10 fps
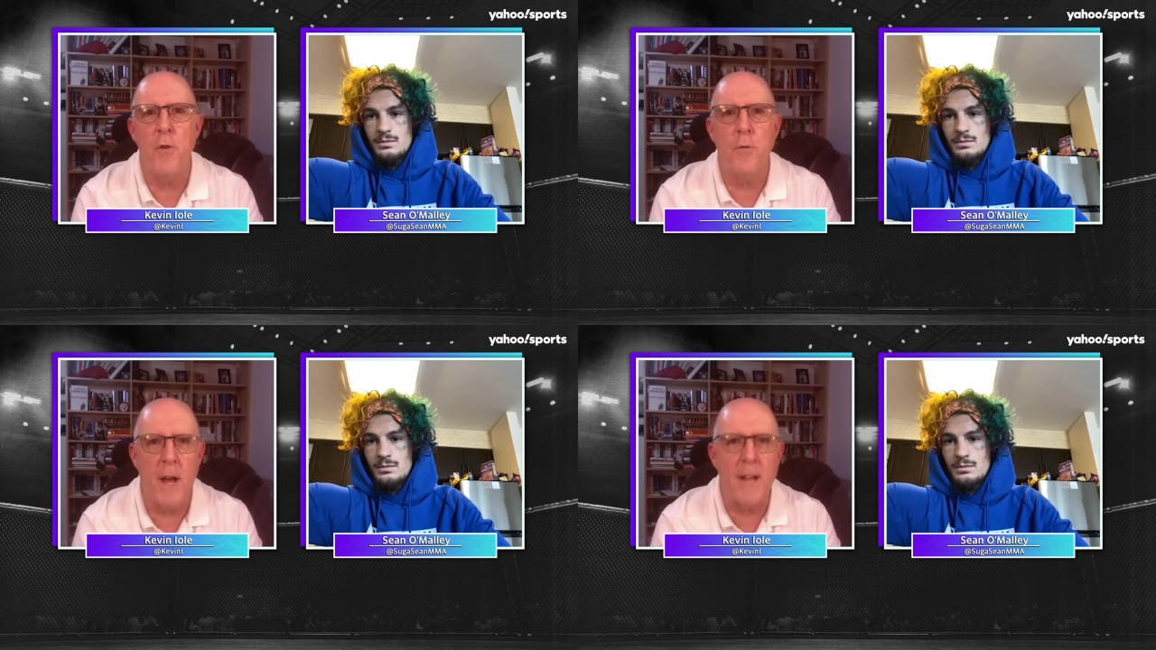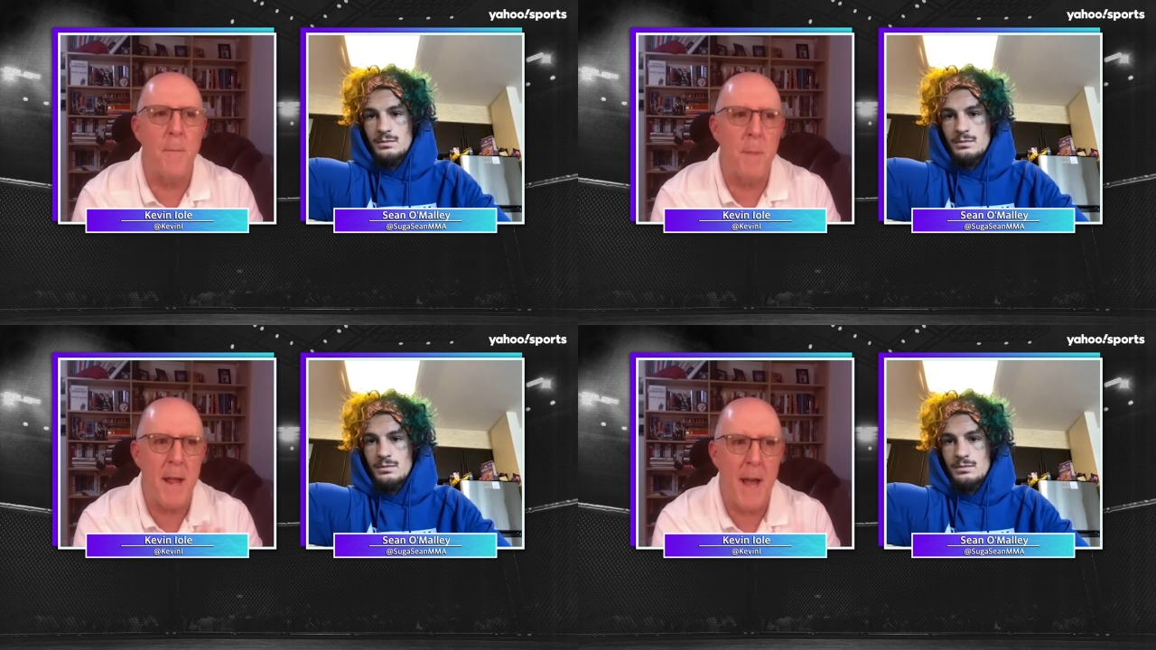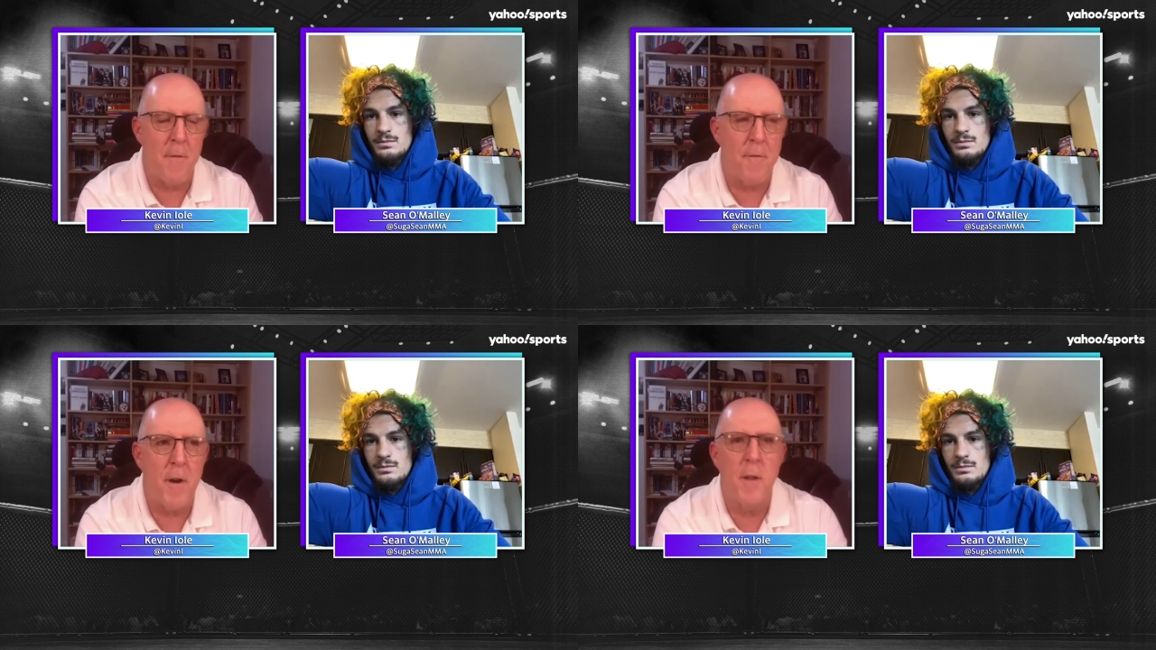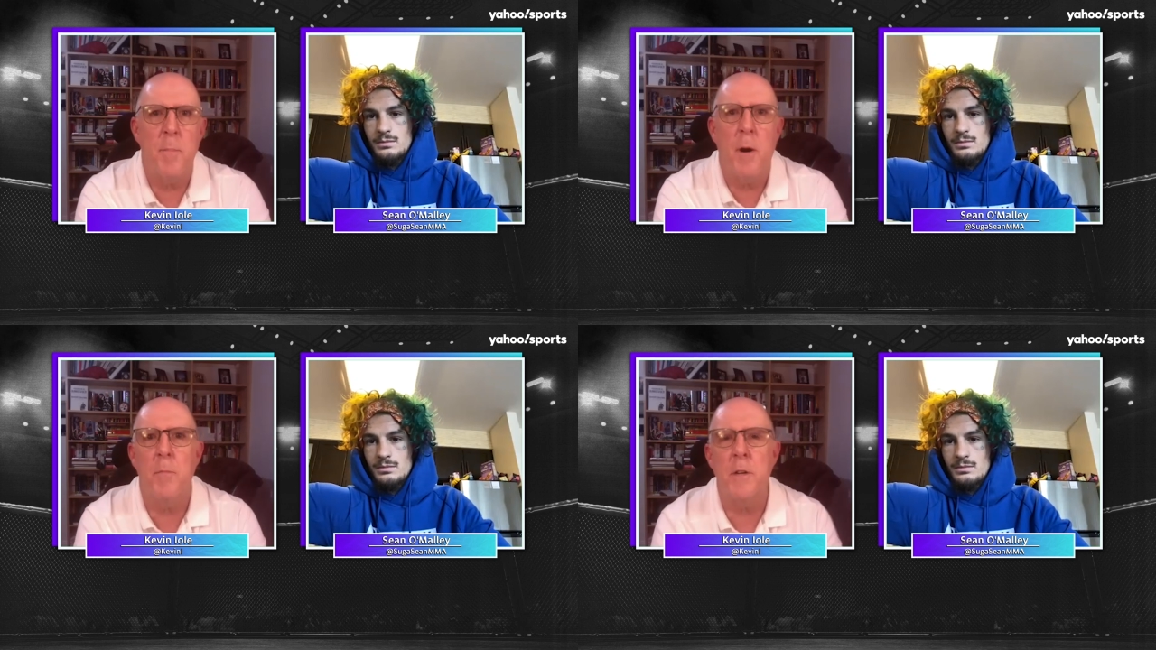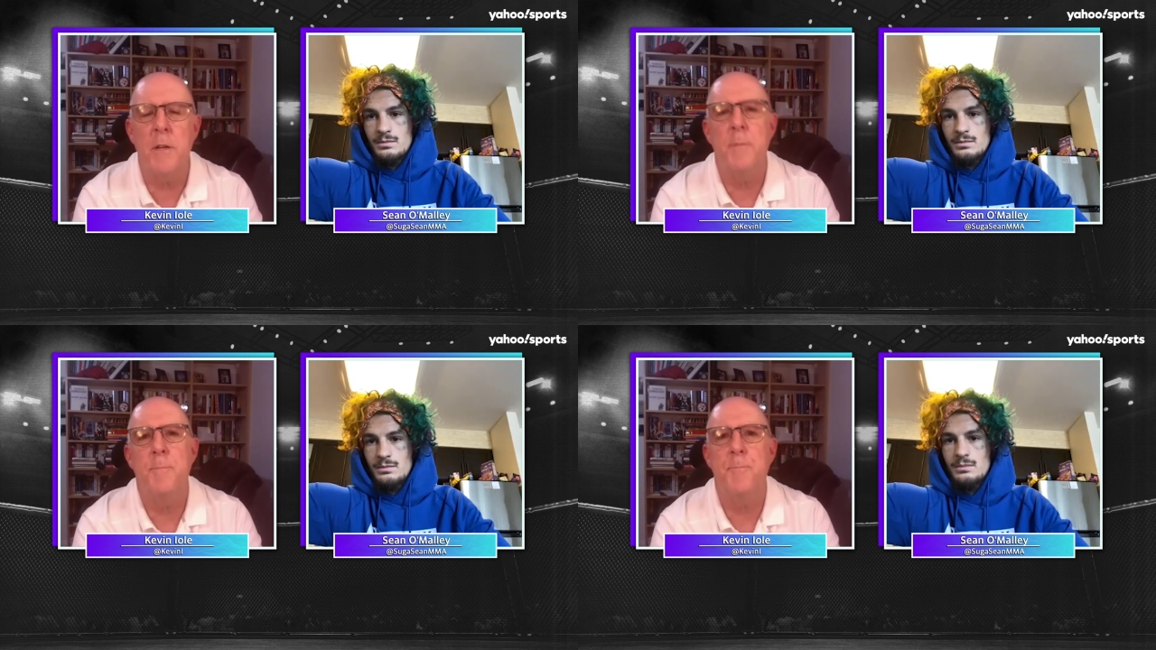Speaker 1: Do you like to be out in front of the public?
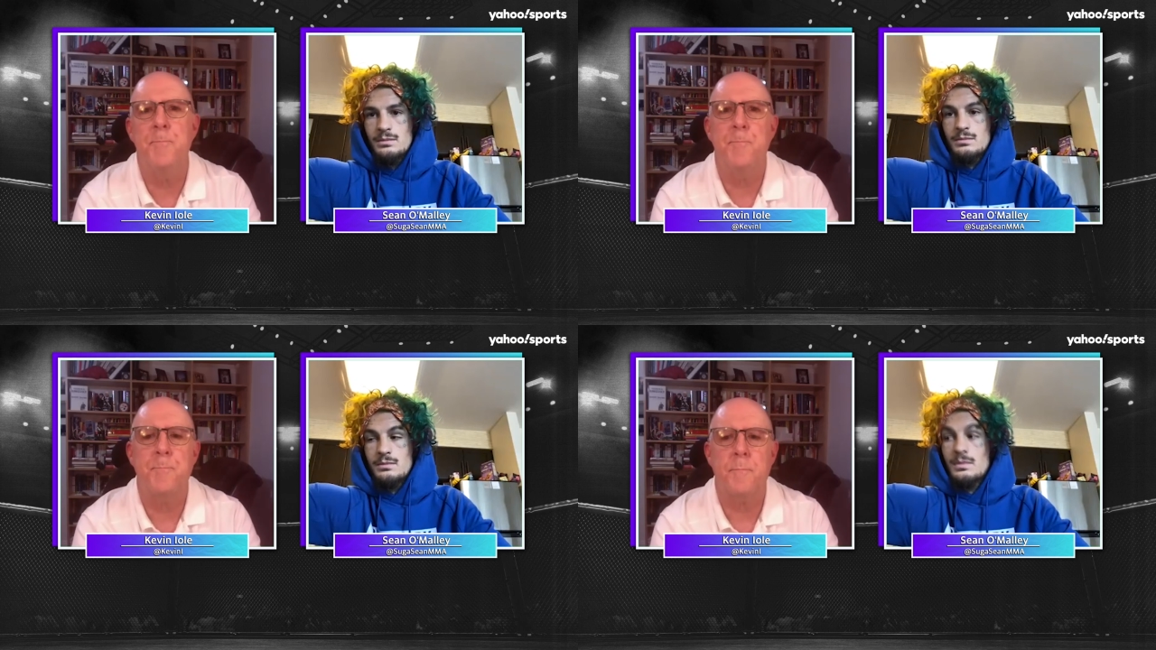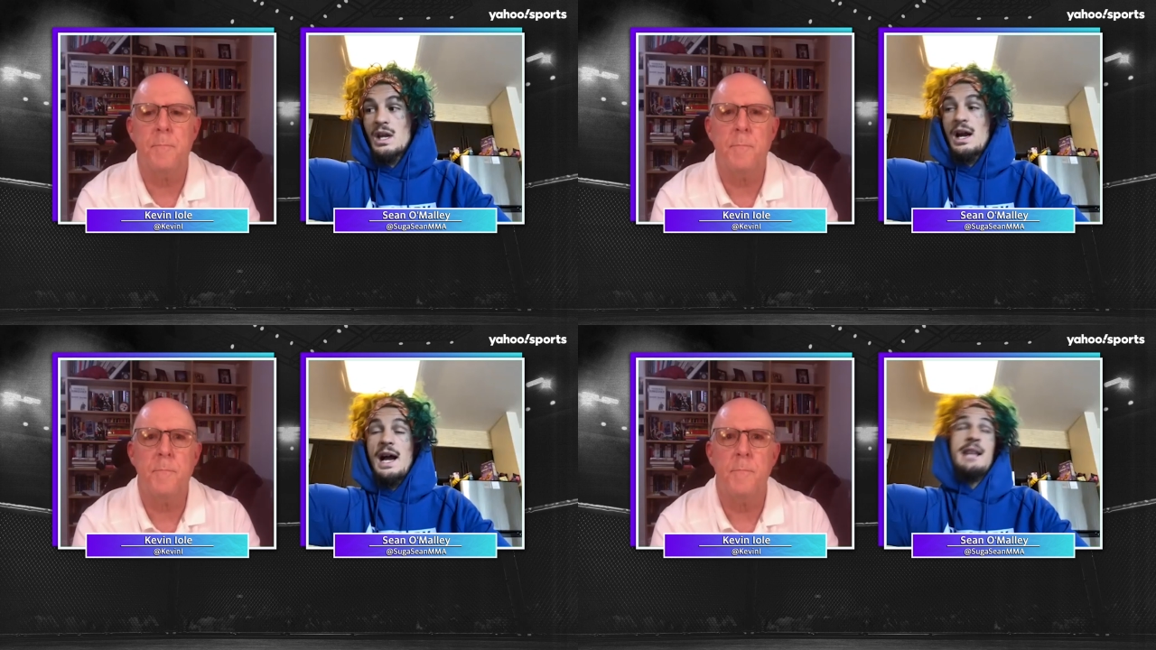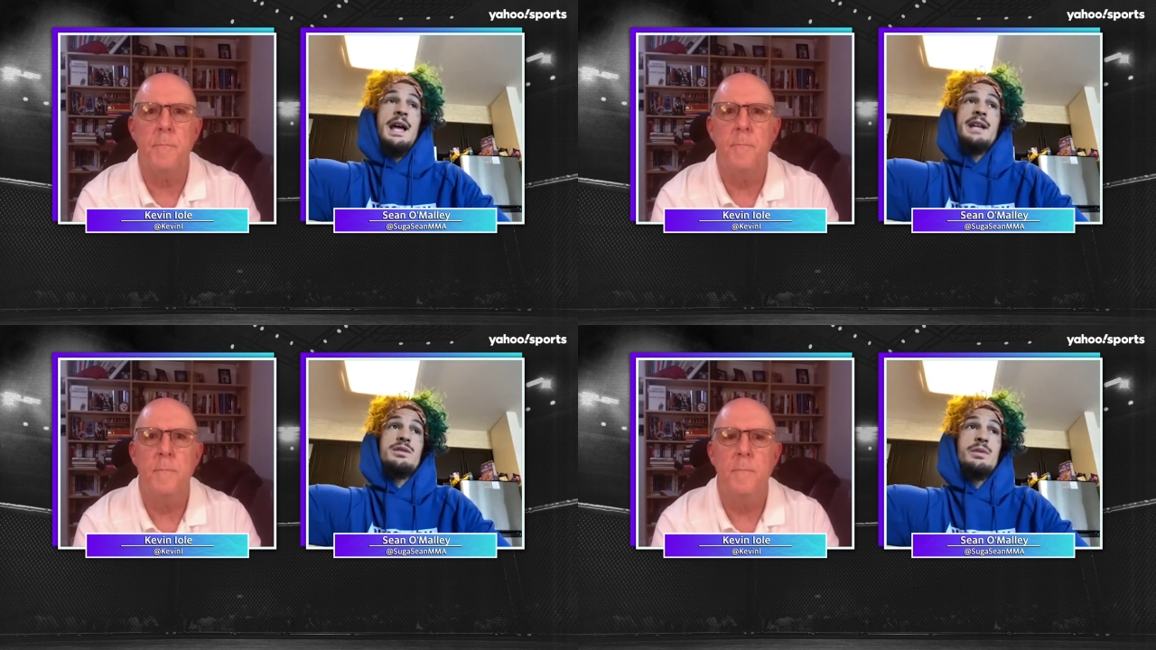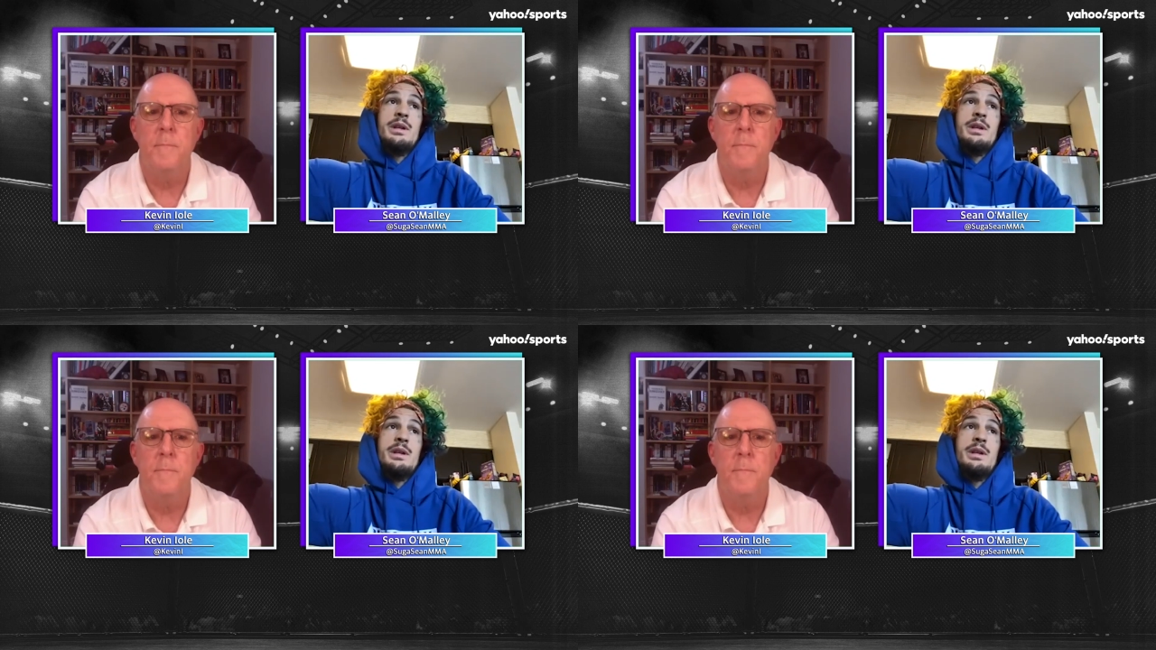I like doing